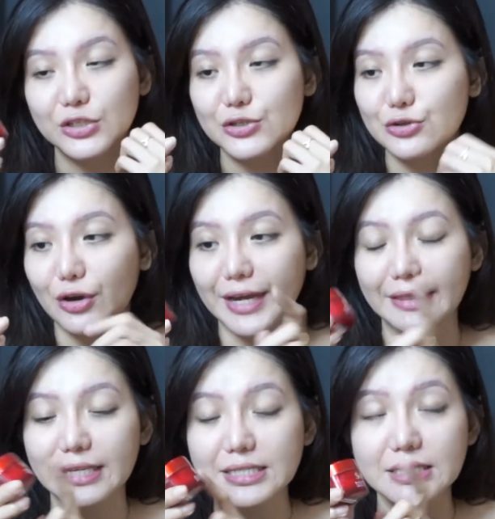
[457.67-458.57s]
So,
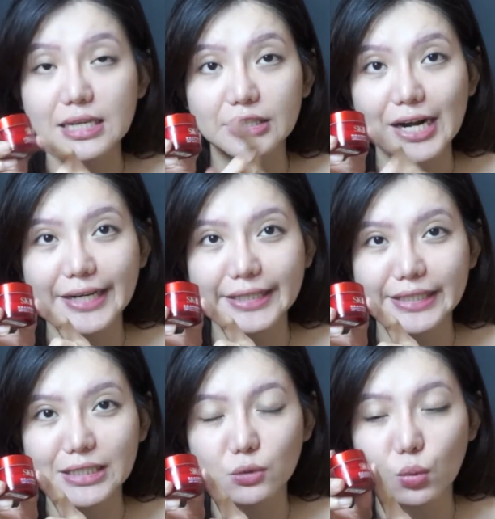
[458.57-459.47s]
ayan, this is a
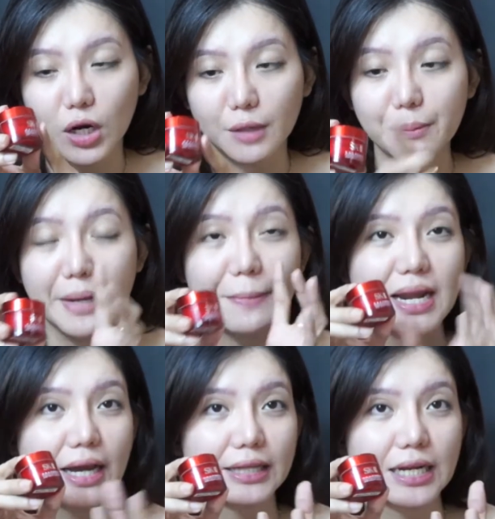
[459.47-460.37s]
trial one. May
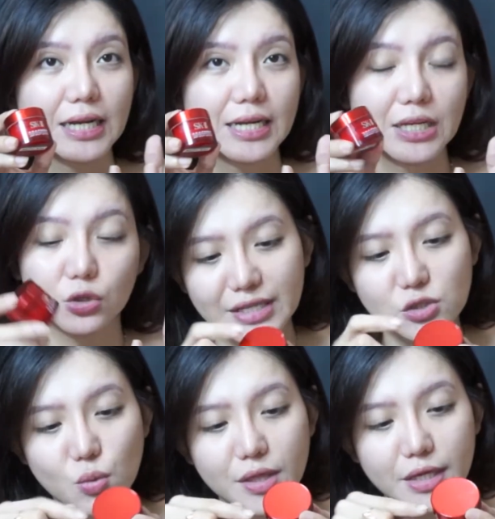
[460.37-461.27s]
malaki talaga nito.
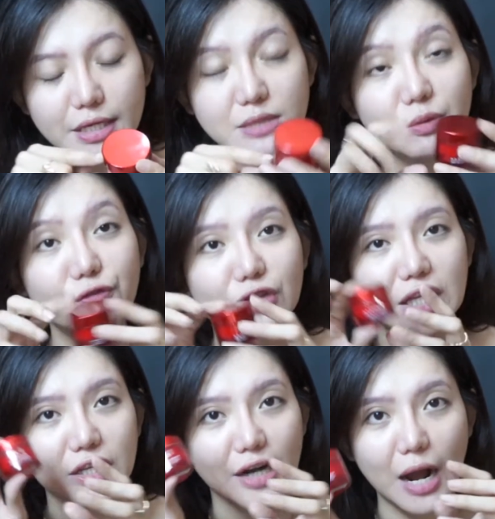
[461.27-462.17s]
This one is 15
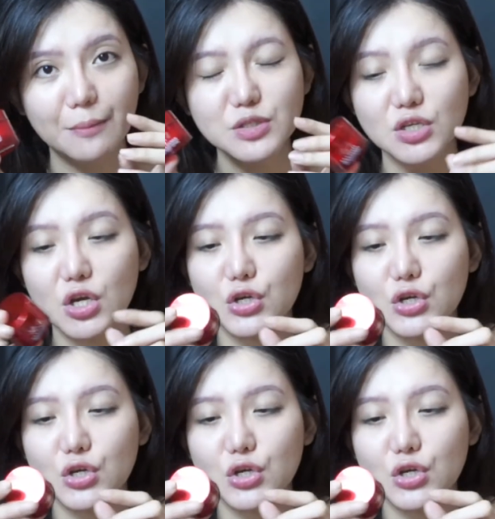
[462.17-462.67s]
grams.